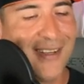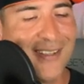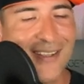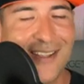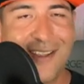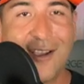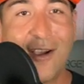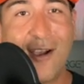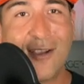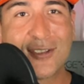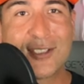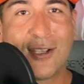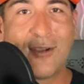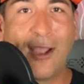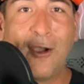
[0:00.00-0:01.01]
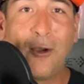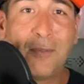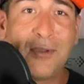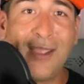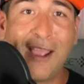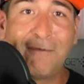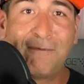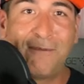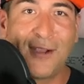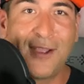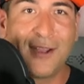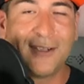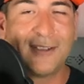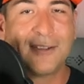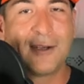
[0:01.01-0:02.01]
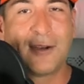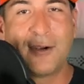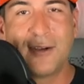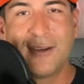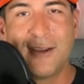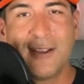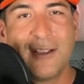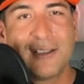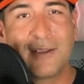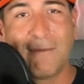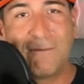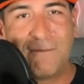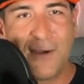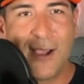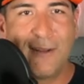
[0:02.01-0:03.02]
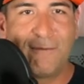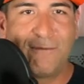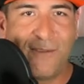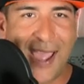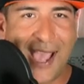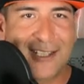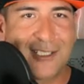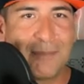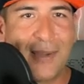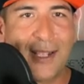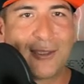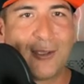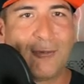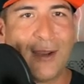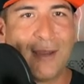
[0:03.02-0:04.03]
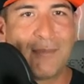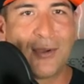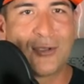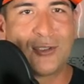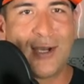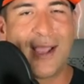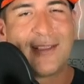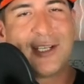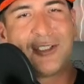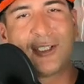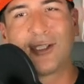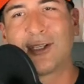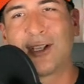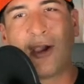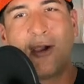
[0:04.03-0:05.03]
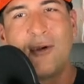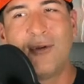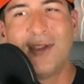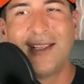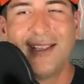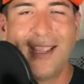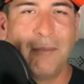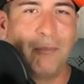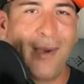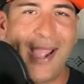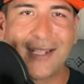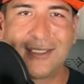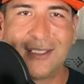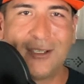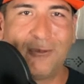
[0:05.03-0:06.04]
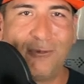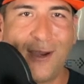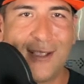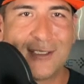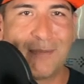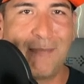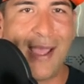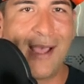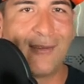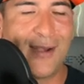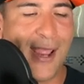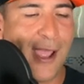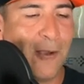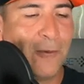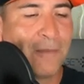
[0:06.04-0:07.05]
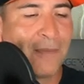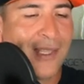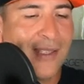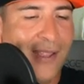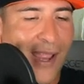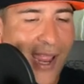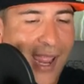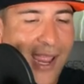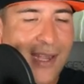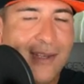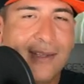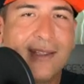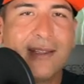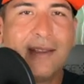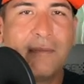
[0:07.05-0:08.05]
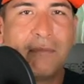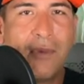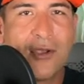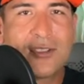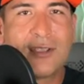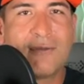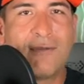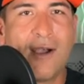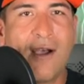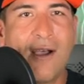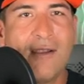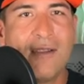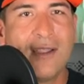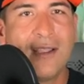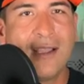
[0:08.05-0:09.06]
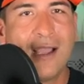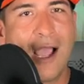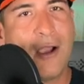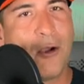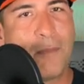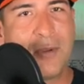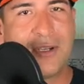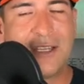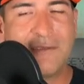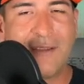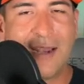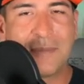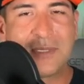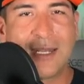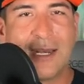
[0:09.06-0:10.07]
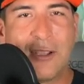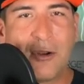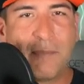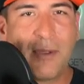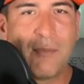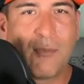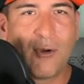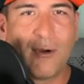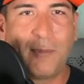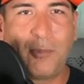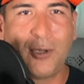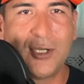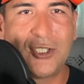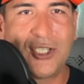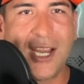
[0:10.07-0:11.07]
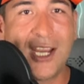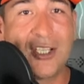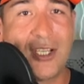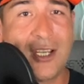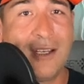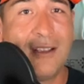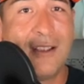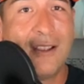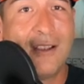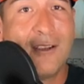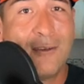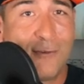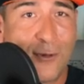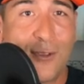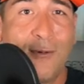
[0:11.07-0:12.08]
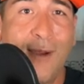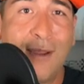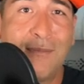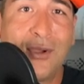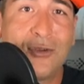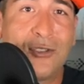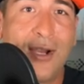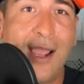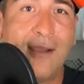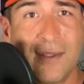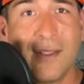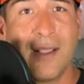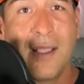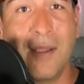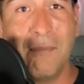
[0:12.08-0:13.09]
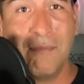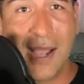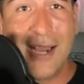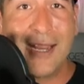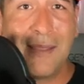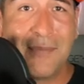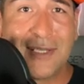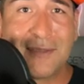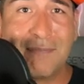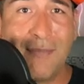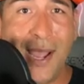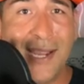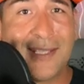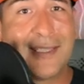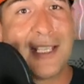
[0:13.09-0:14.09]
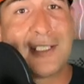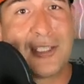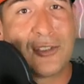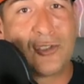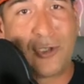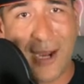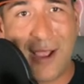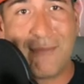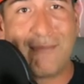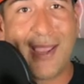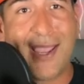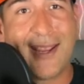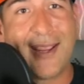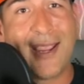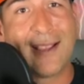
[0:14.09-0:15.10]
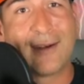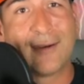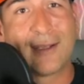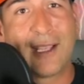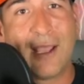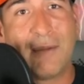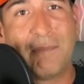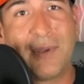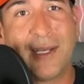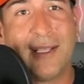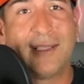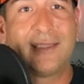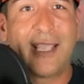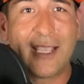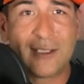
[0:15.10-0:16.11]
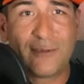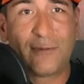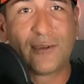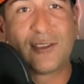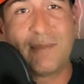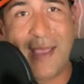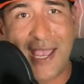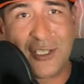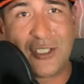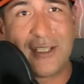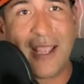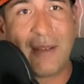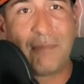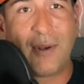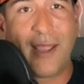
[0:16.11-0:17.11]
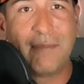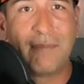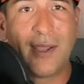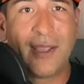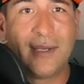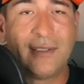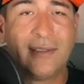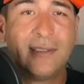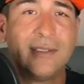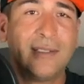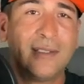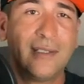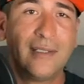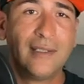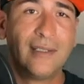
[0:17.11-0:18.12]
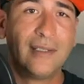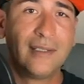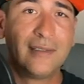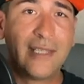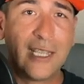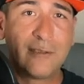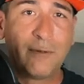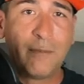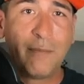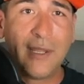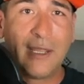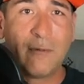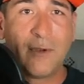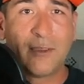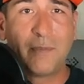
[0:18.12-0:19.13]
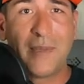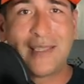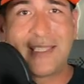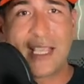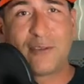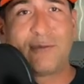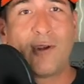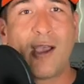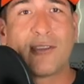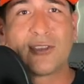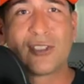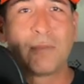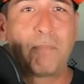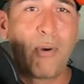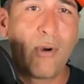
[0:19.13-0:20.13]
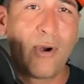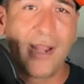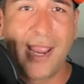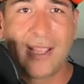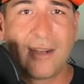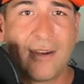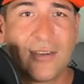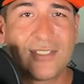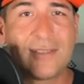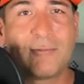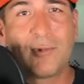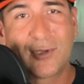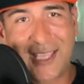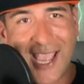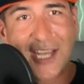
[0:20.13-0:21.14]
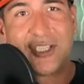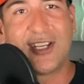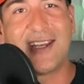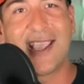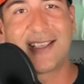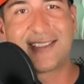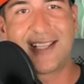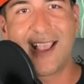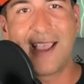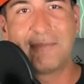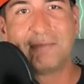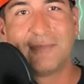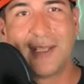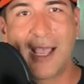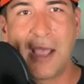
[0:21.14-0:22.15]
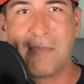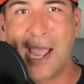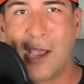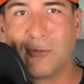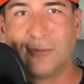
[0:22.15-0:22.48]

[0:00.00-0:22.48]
Also, I hope you had fun, learned some fun facts about the rainbow trout that you could go and brag to your friends about now. And most of all, I hope you developed a little bit more appreciation for the rainbow trout. My name is Mike. This is Trout Made Angler Company. Thanks for smashing that play button. Thanks for being with me. Thanks for all the support, anglers. We'll catch you next time. I'm out.